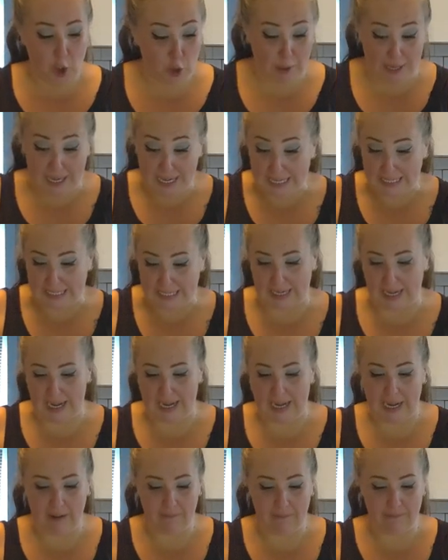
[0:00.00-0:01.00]
grainy.
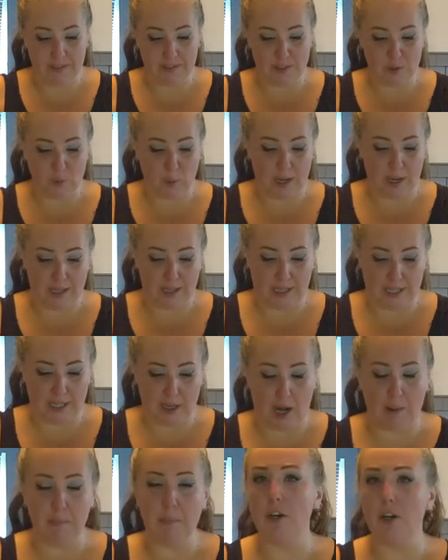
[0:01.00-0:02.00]
I have this one
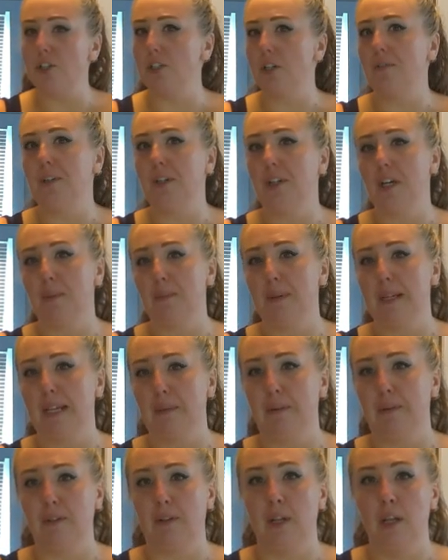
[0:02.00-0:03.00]
here. I'm not sure if you're going to
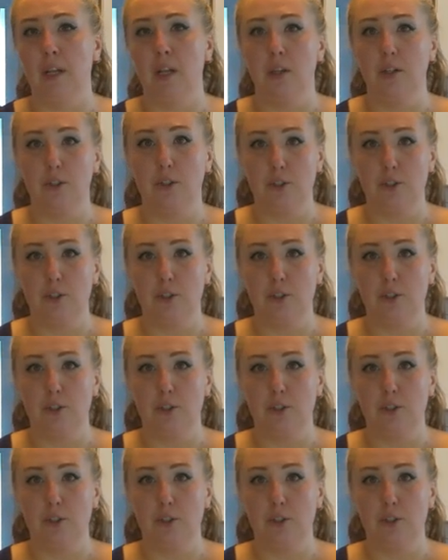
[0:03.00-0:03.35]
be able